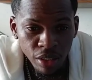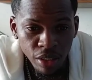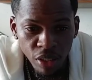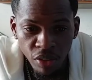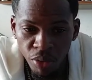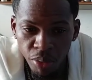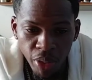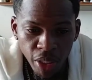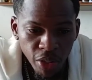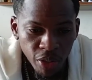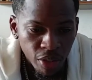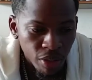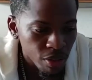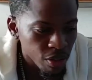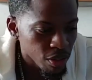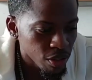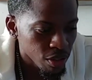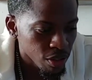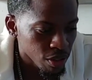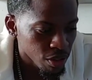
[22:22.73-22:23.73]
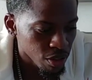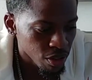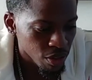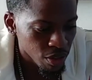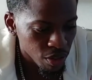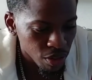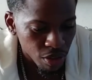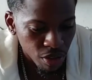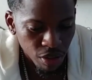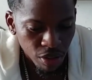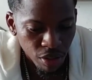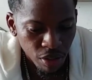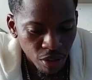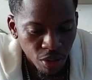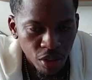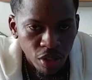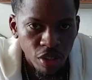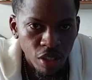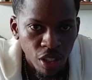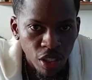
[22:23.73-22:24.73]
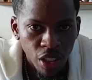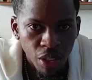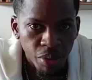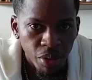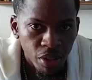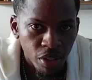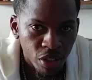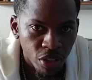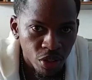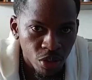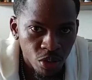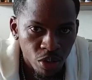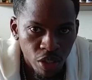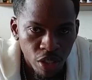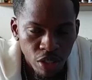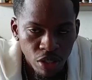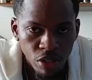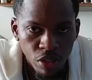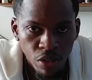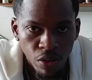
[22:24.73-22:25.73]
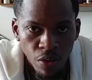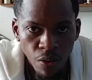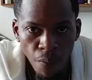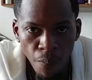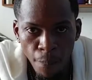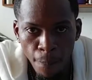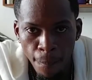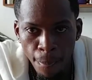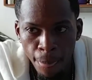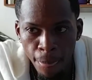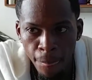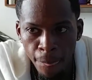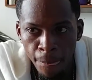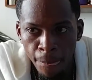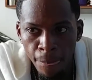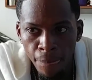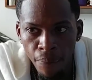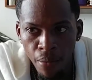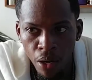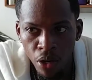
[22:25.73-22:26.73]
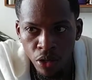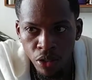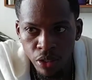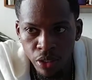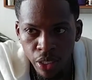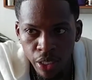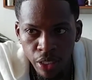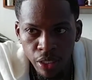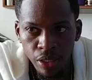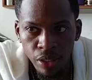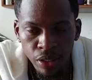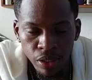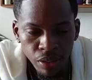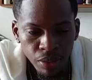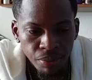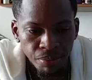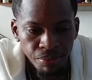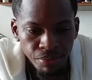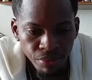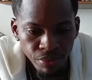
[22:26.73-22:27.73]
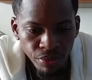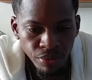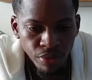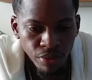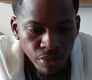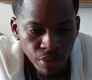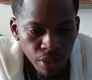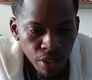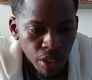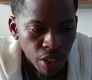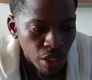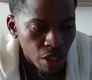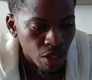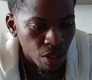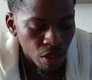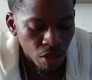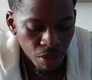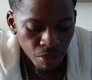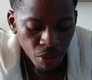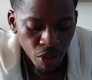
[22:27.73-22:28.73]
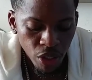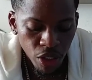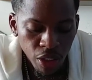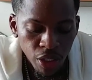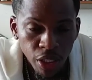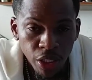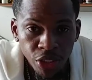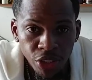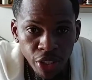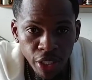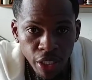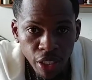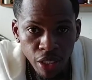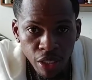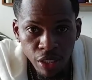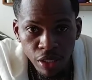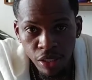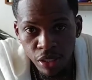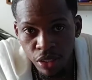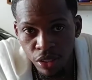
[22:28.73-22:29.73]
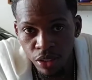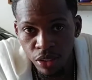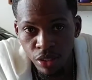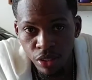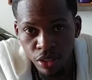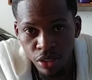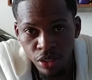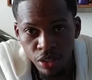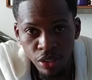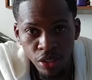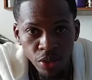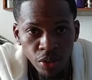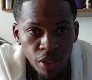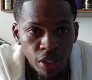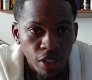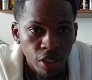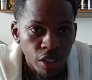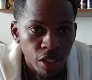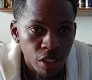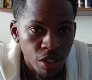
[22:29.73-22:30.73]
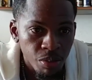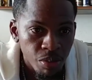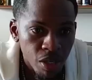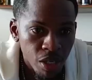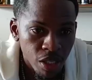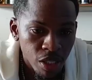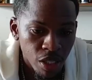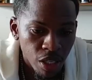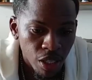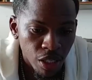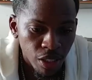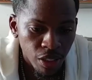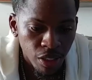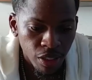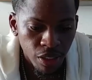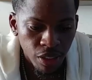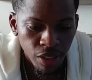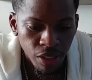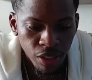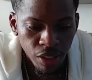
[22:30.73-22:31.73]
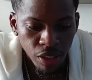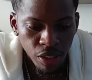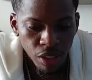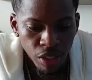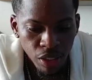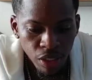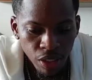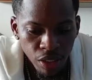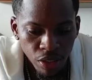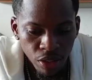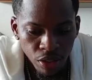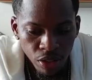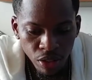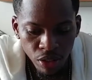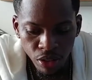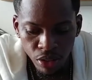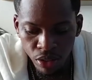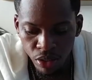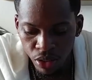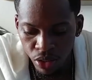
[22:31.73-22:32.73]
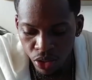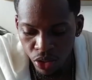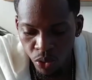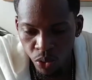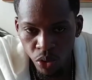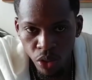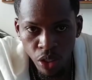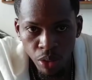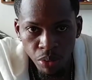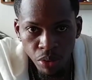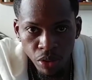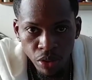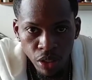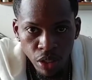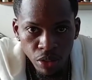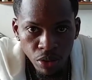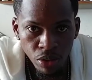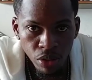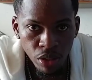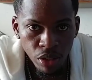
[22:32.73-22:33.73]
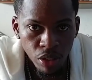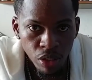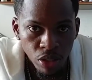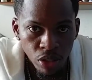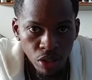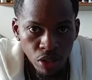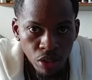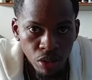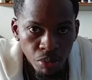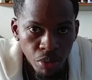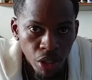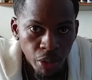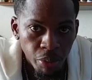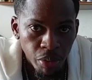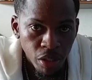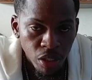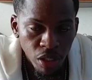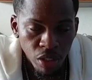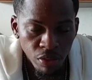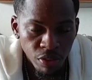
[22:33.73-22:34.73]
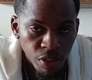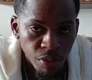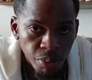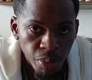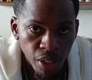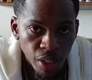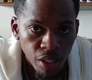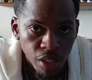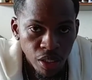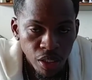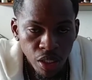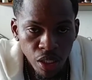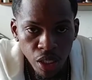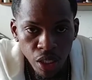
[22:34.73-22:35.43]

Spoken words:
Everybody was talking about this tuner, so I was like, you know, I'm gonna give it a try, you know, see what it is based on, you know, just word of mouth on the road. So big up yourself, Specs.